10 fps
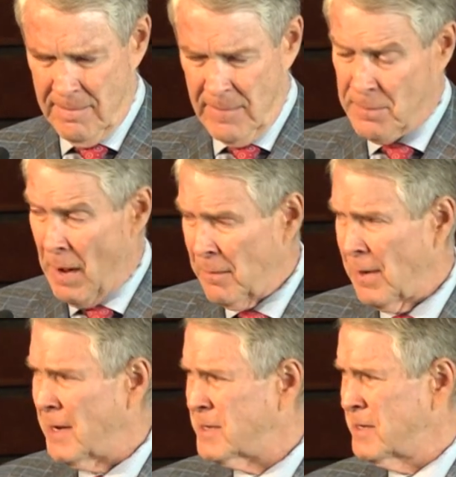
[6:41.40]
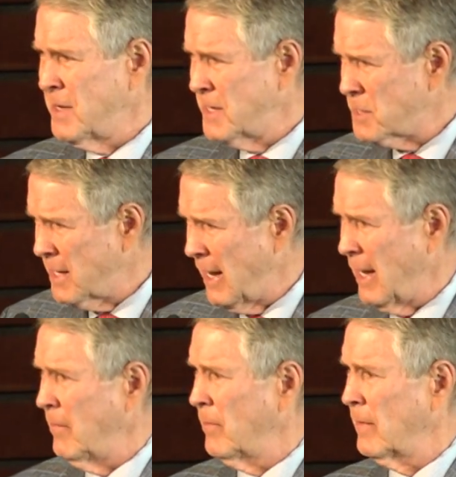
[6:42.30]
But the bottom line is
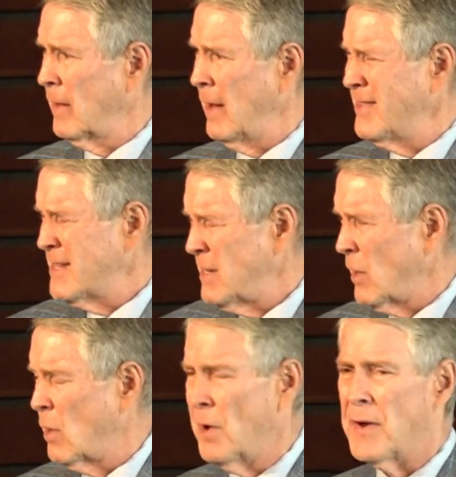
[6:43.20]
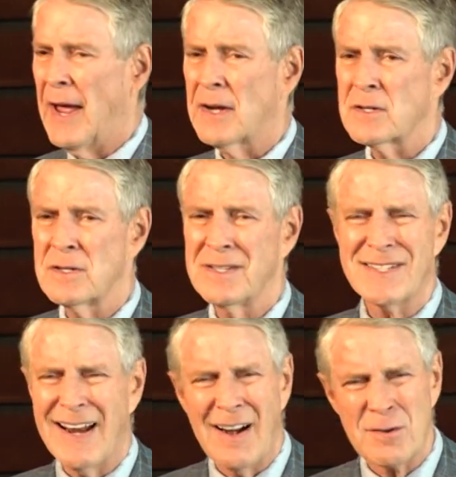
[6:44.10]
today, and this is our call to action, is
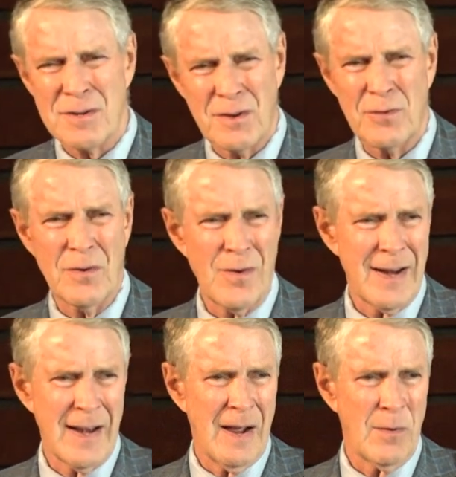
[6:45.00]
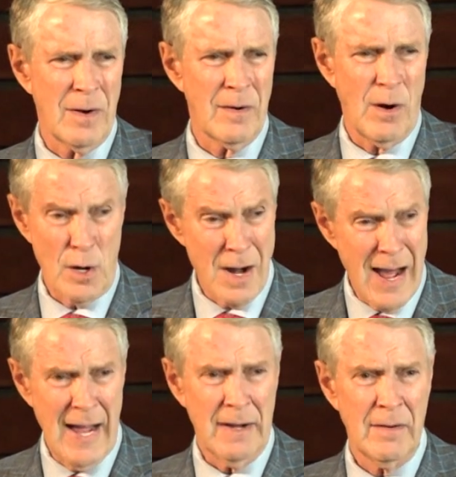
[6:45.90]
that our children right now are
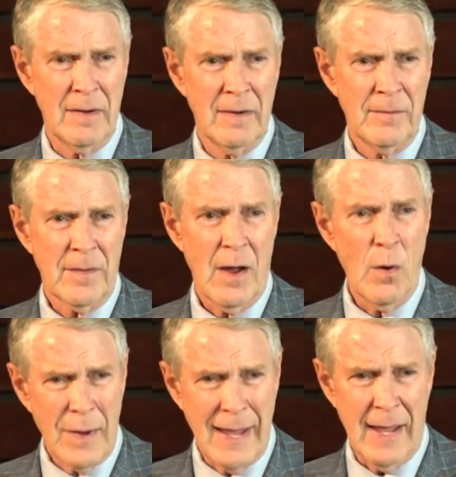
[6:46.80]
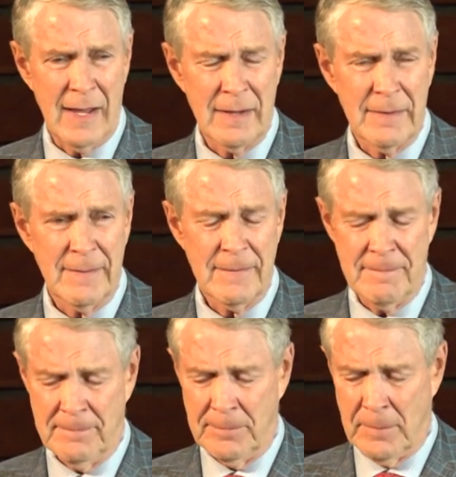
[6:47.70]
not okay.
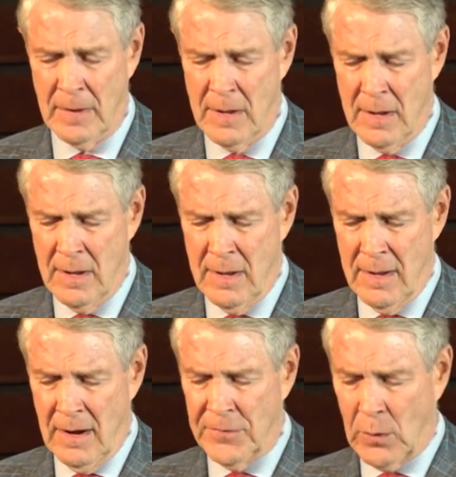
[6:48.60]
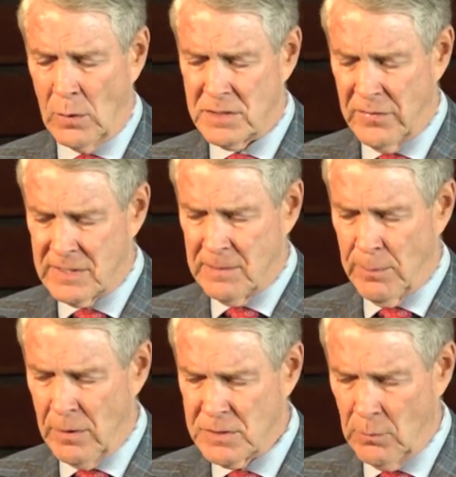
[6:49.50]
Over the course of this
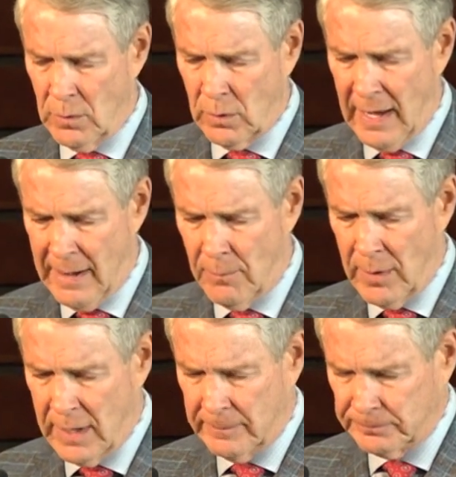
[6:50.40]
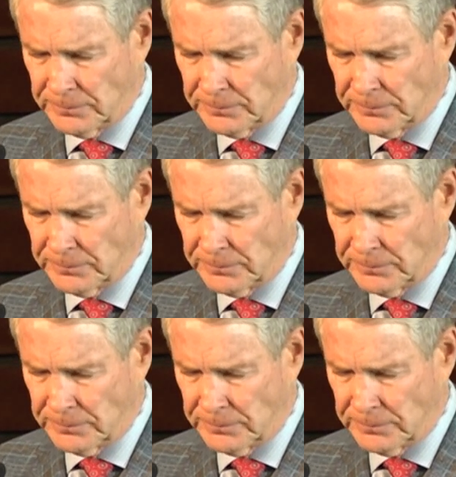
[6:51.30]
symposium, we'll collaborate